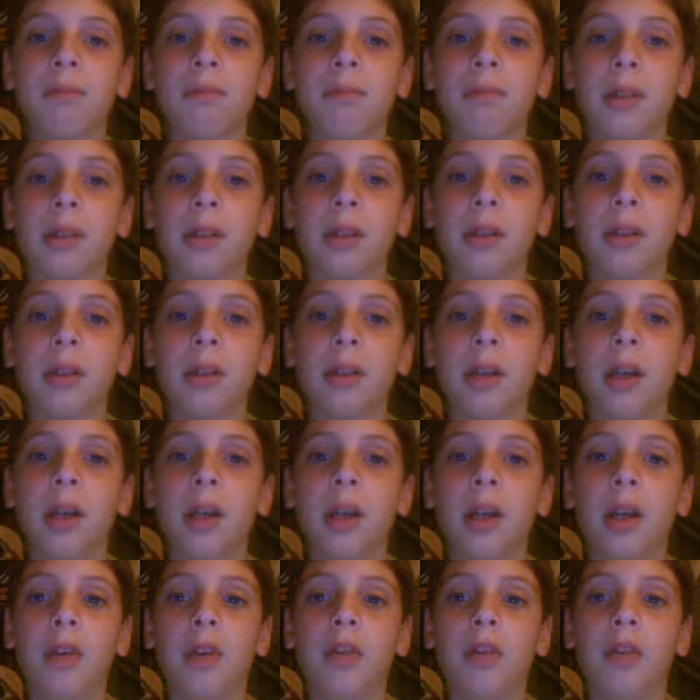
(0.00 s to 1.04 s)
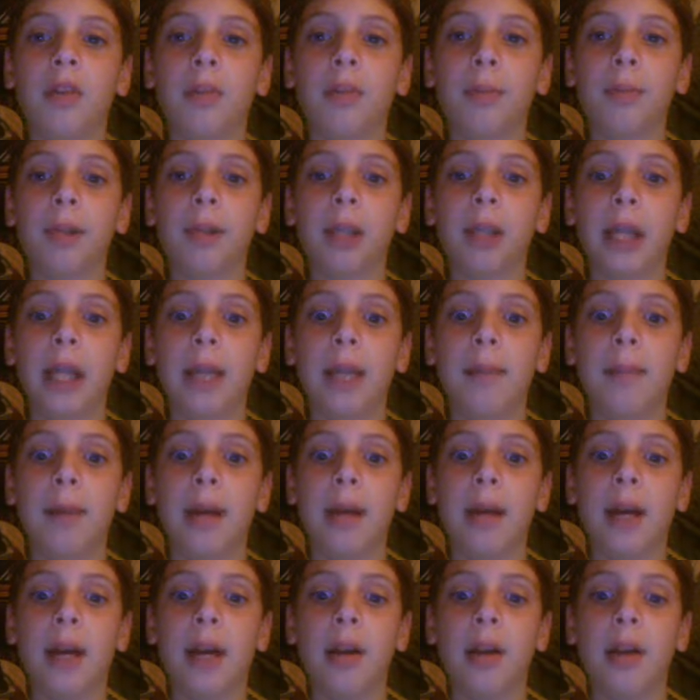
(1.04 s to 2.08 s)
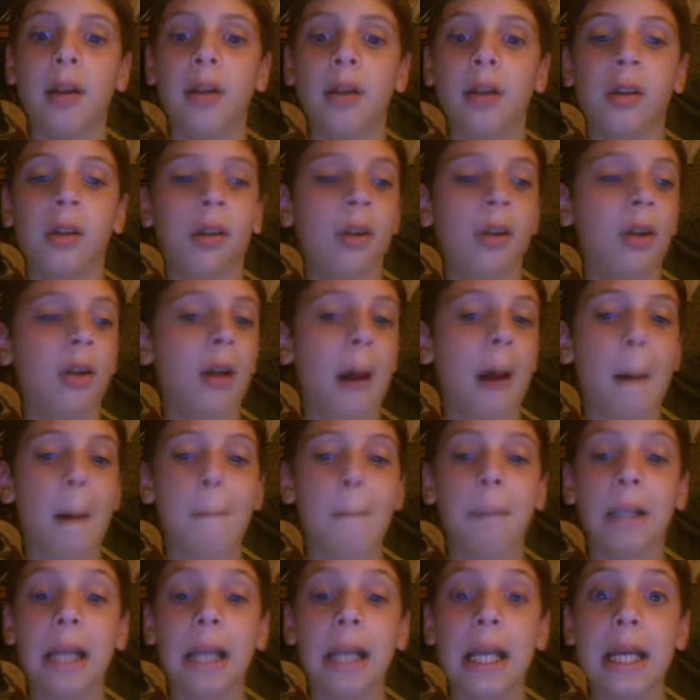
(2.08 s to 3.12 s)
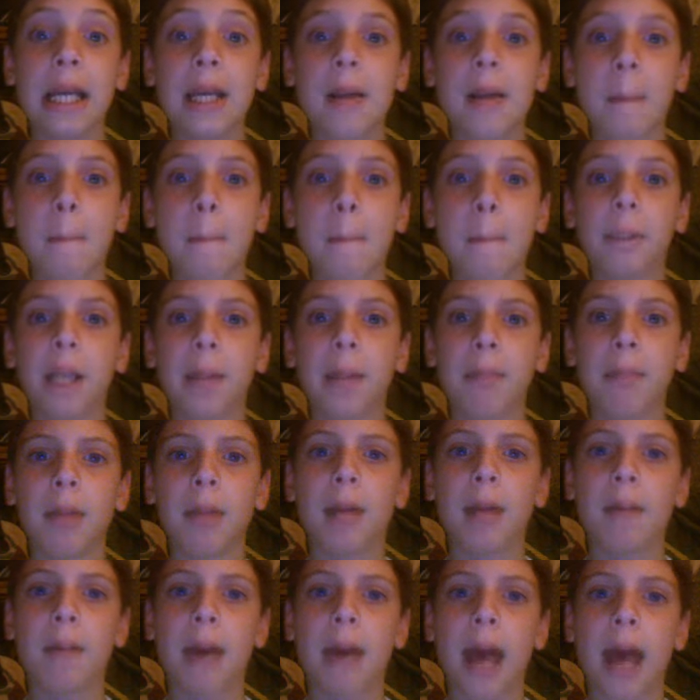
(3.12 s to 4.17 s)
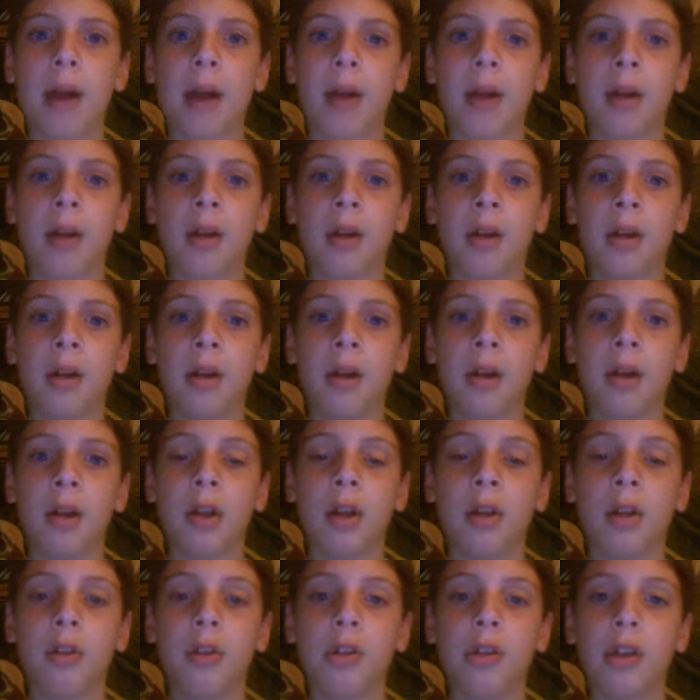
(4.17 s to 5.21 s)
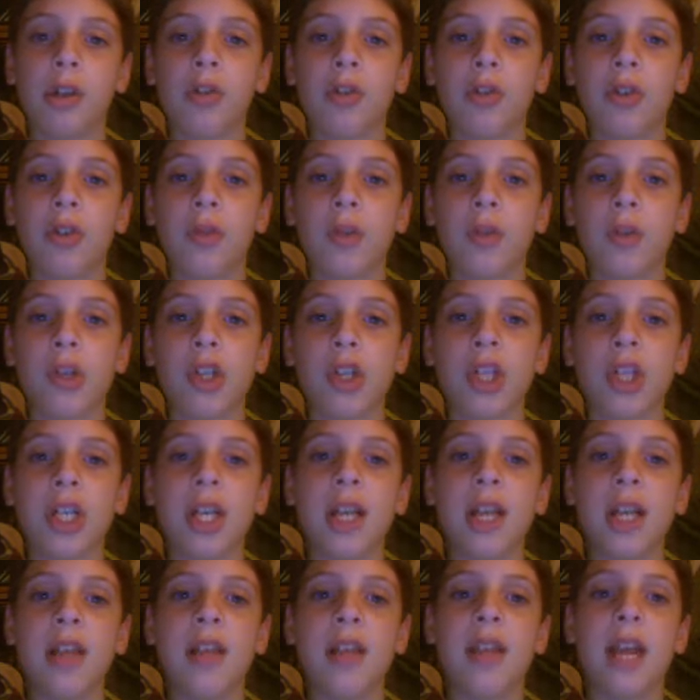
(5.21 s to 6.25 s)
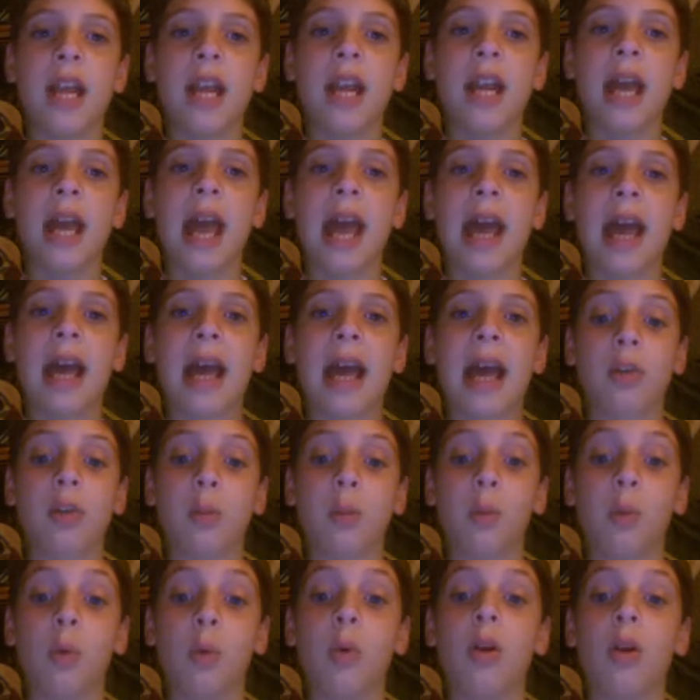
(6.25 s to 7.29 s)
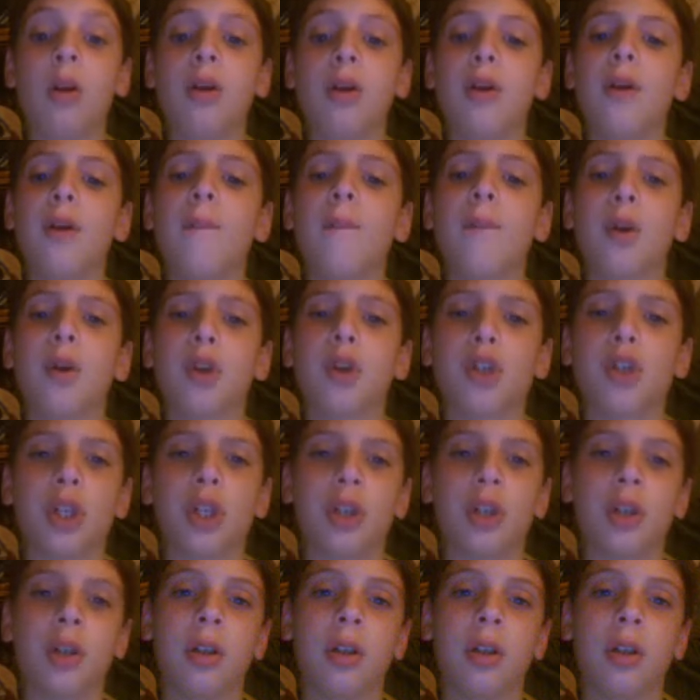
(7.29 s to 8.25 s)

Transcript: But it's just plain bad. Plain, plain, plain bad. GH3 version is an actual good version.